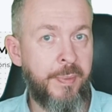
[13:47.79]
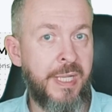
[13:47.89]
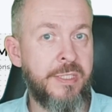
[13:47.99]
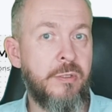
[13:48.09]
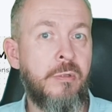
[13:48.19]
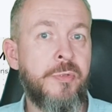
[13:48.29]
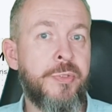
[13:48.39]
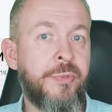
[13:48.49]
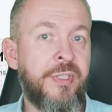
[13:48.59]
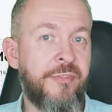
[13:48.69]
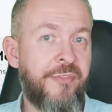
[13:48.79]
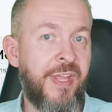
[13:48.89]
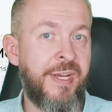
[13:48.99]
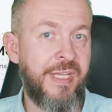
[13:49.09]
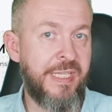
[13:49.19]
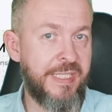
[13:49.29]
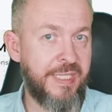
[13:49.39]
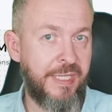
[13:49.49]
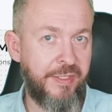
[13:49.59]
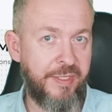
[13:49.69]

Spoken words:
plus also the fan inside the